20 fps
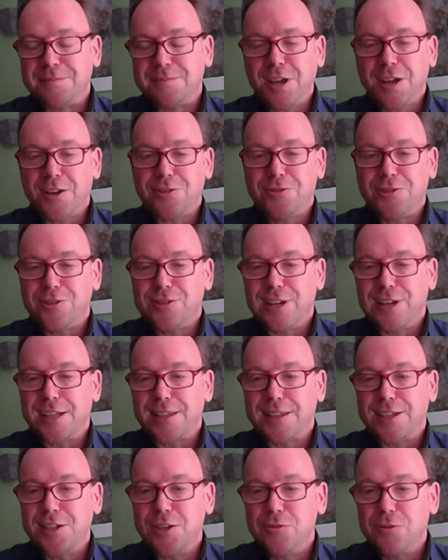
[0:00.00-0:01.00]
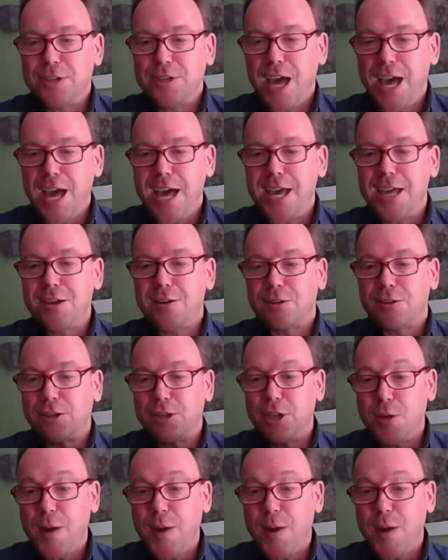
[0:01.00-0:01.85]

countries like the UK or the